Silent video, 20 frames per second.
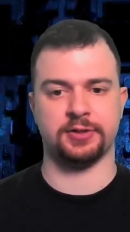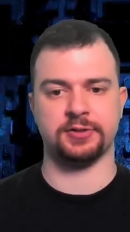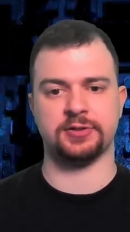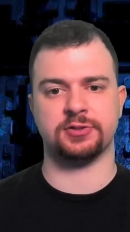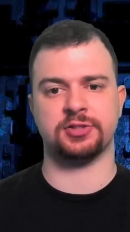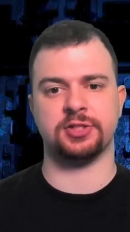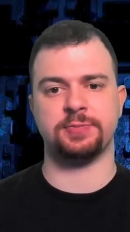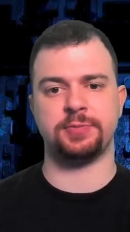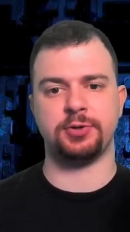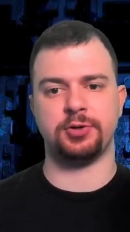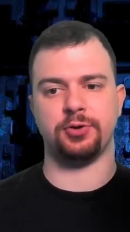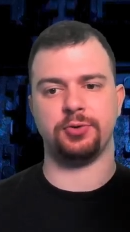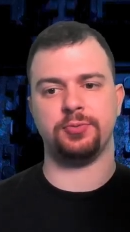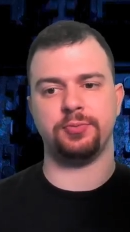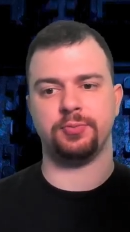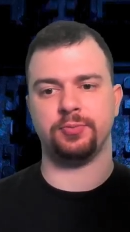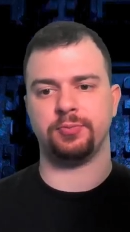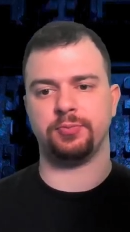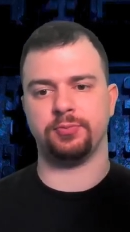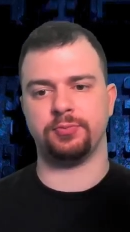the CPU.
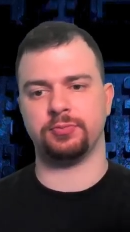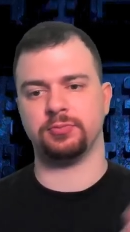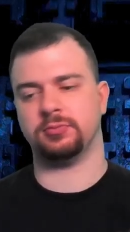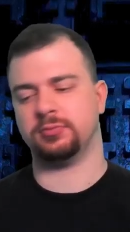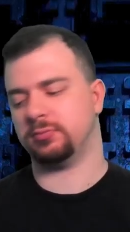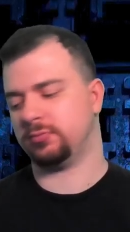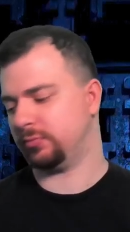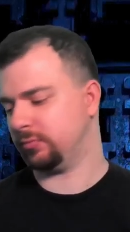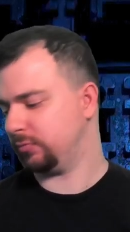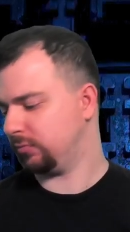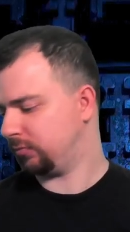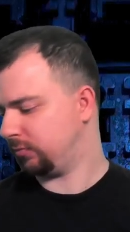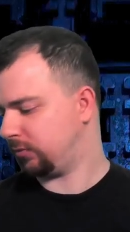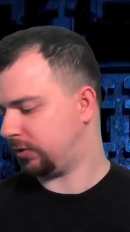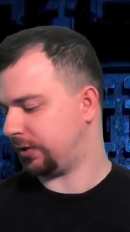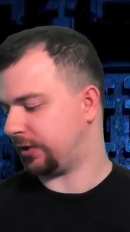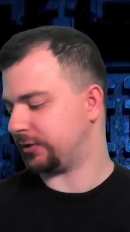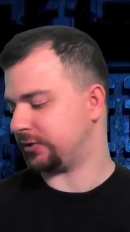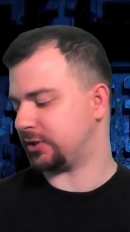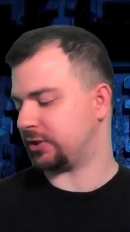
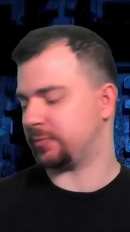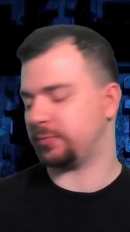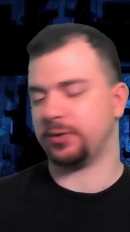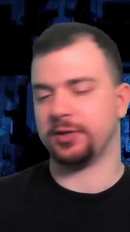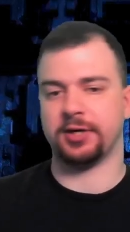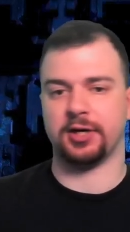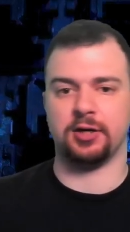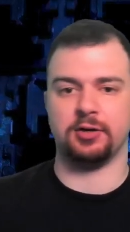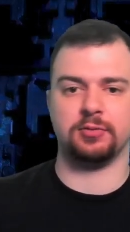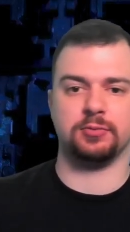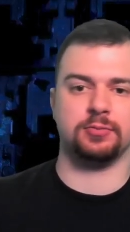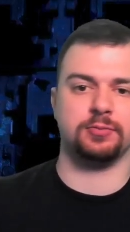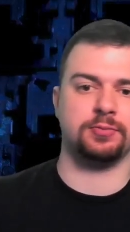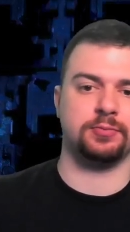That's display out.